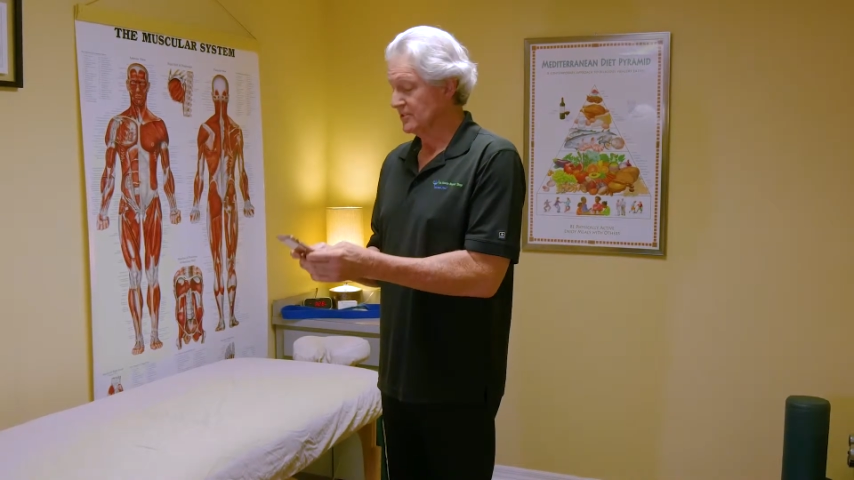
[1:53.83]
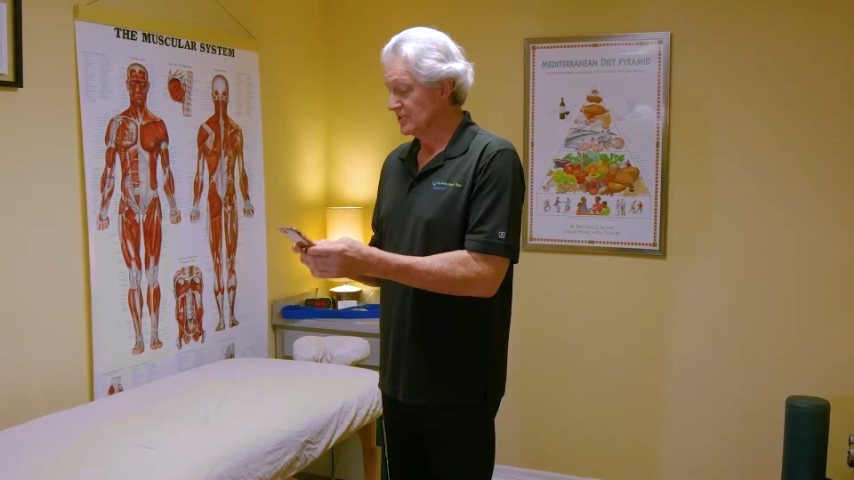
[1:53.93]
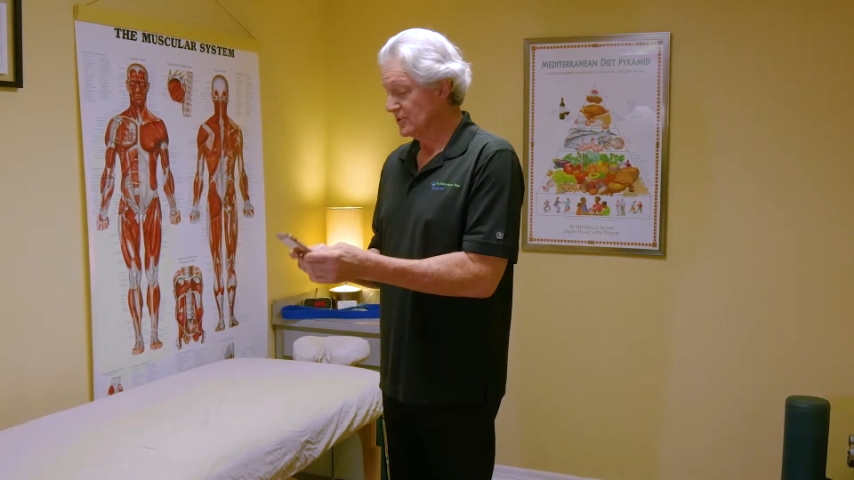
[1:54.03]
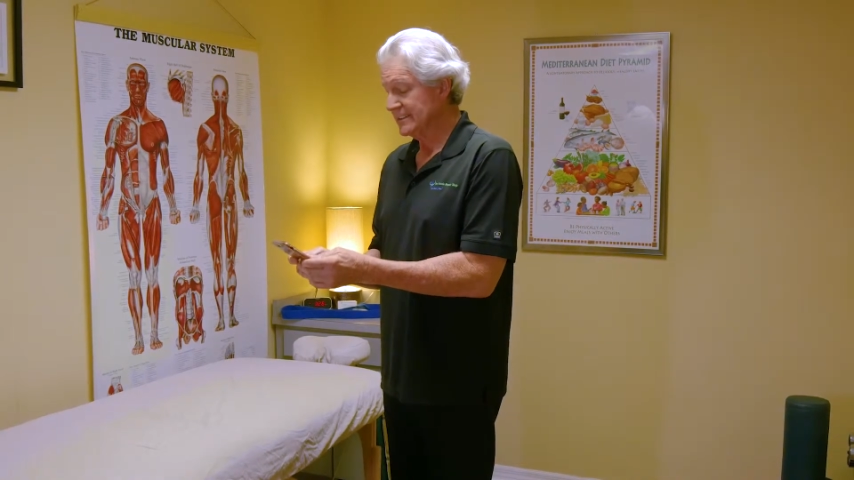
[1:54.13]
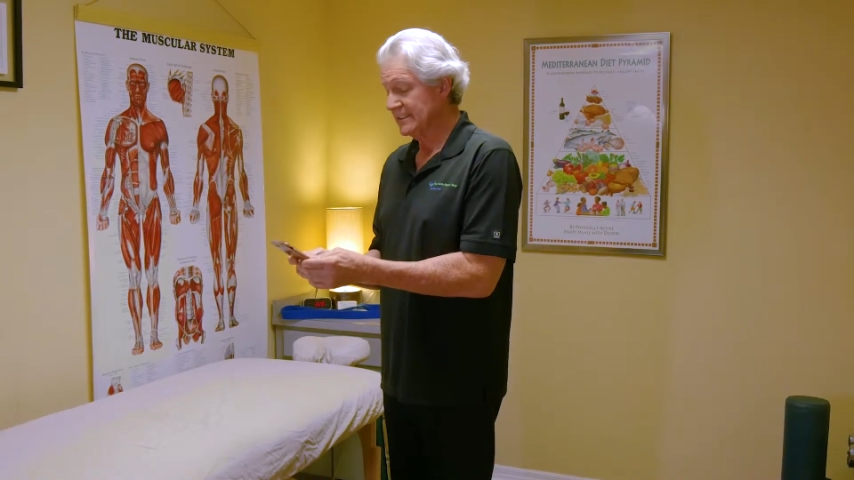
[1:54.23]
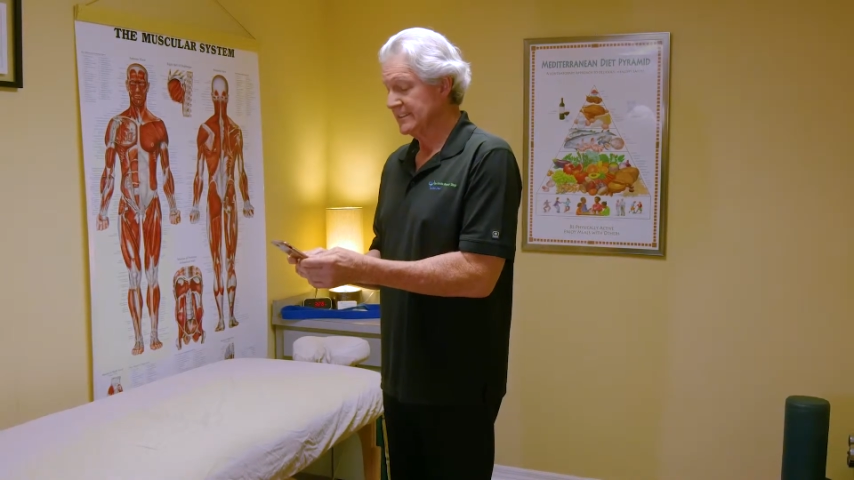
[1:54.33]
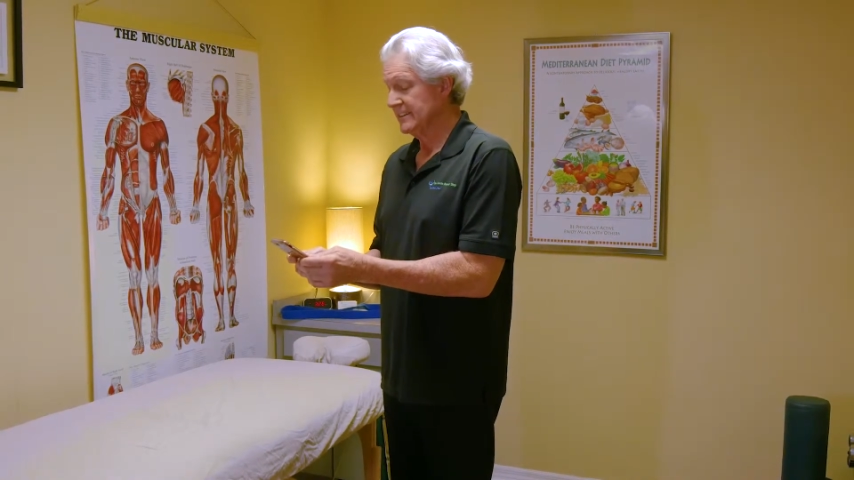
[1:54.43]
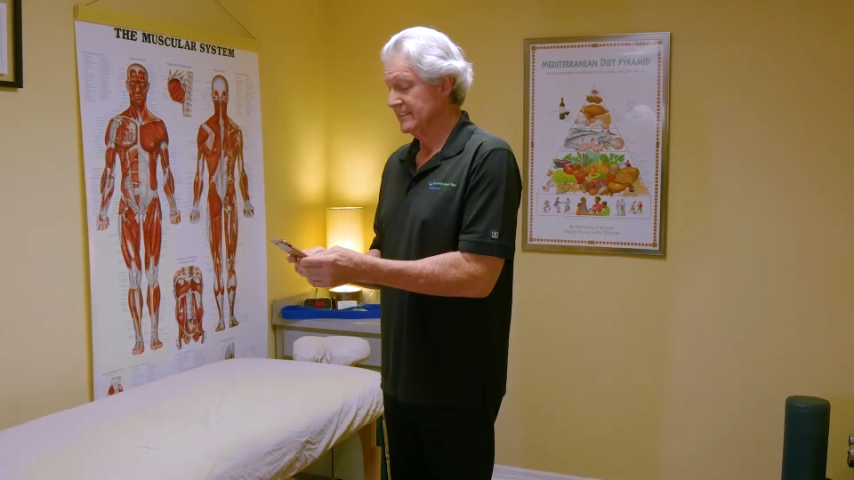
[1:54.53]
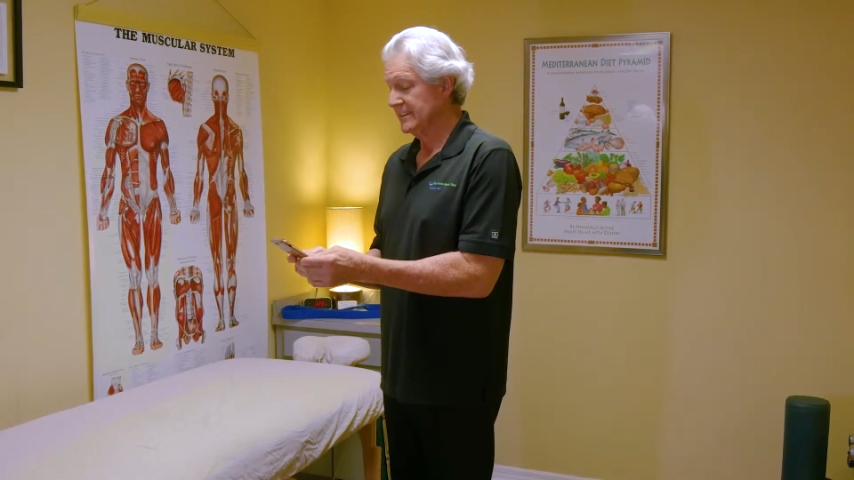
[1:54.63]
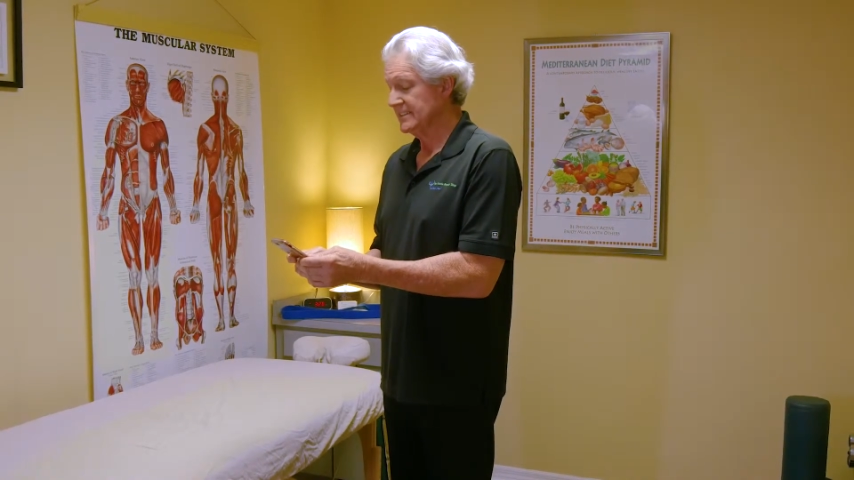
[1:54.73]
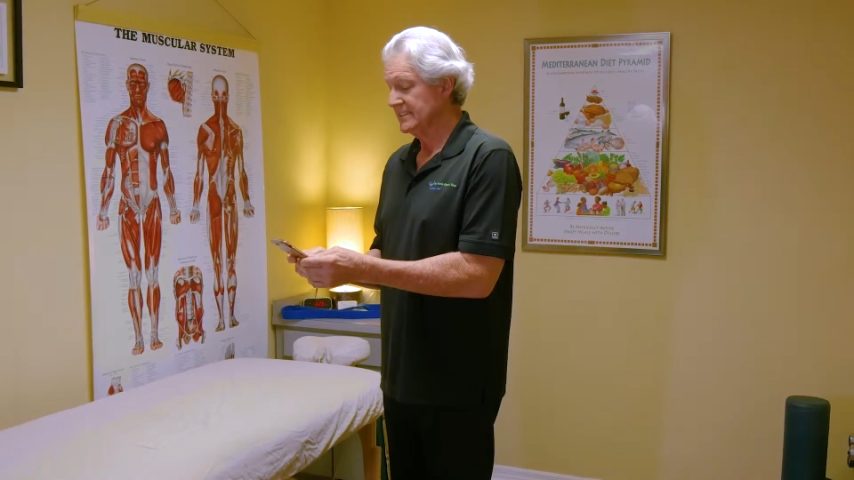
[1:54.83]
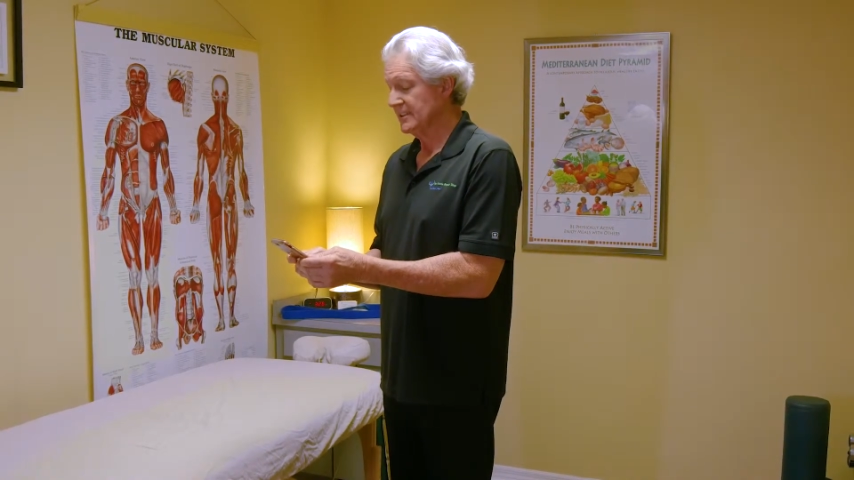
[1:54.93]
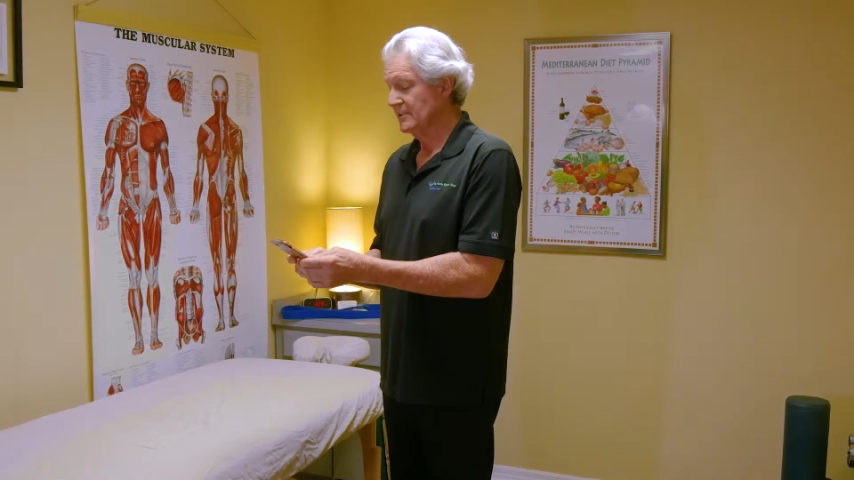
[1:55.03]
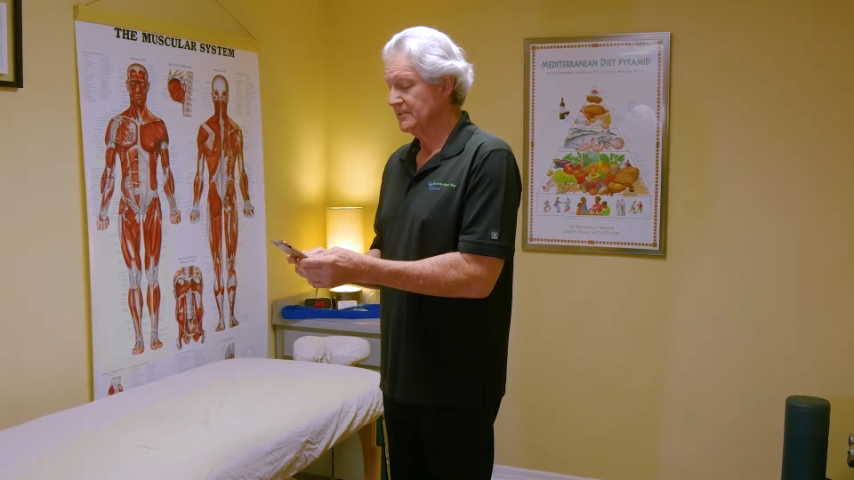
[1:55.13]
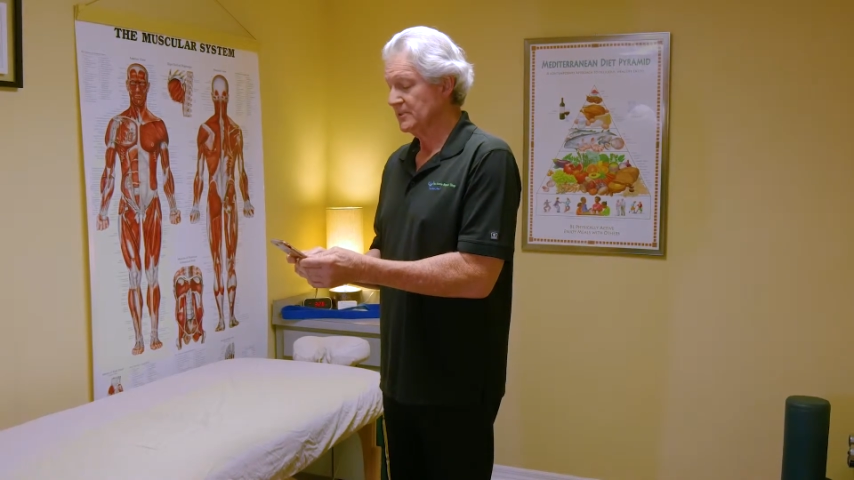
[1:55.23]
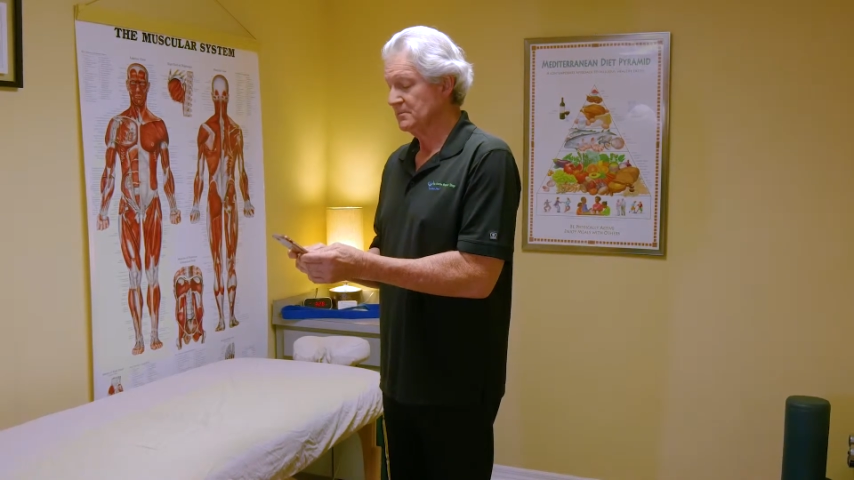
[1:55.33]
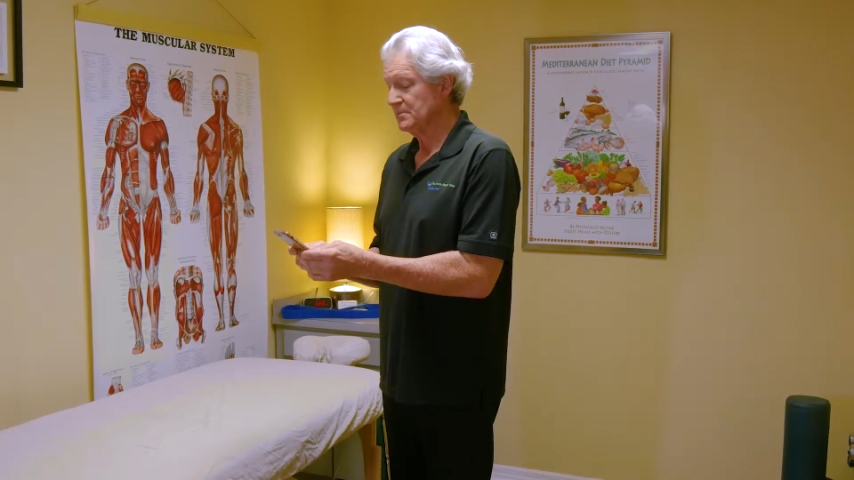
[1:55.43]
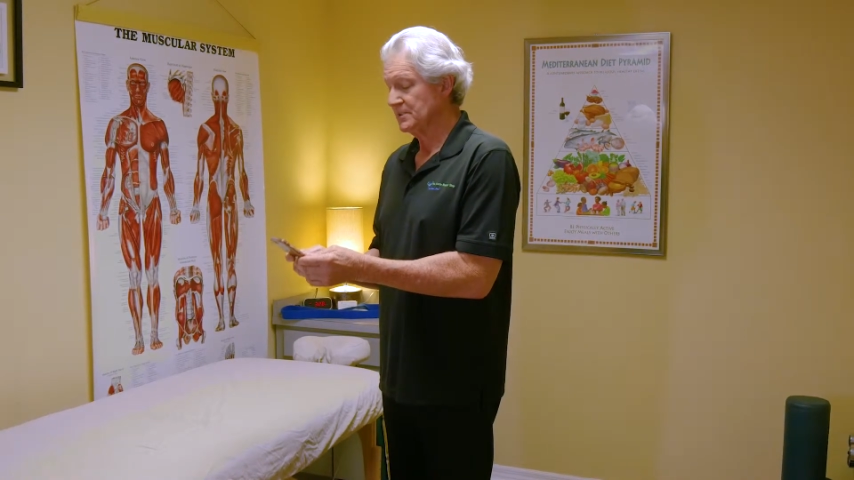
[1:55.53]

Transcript: You're looking down at that cell phone,